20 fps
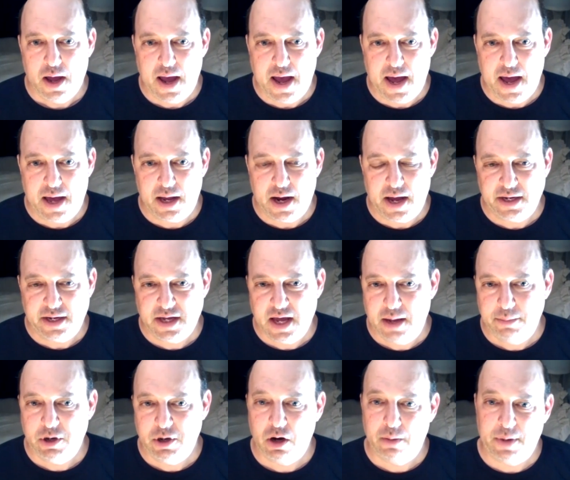and I
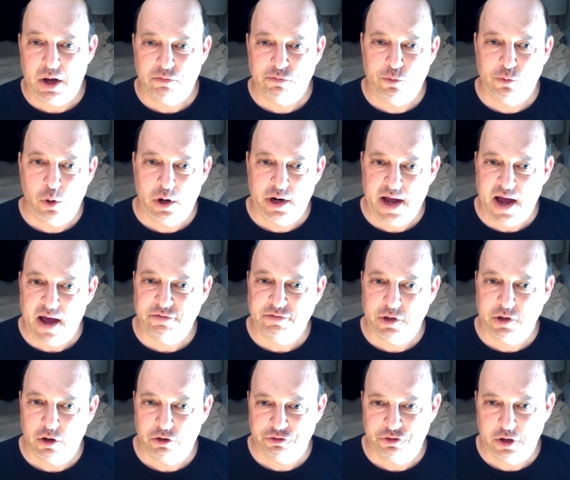came here about four and a
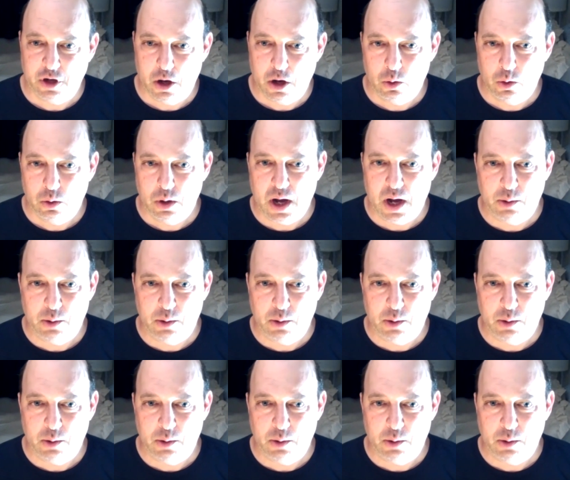half years ago.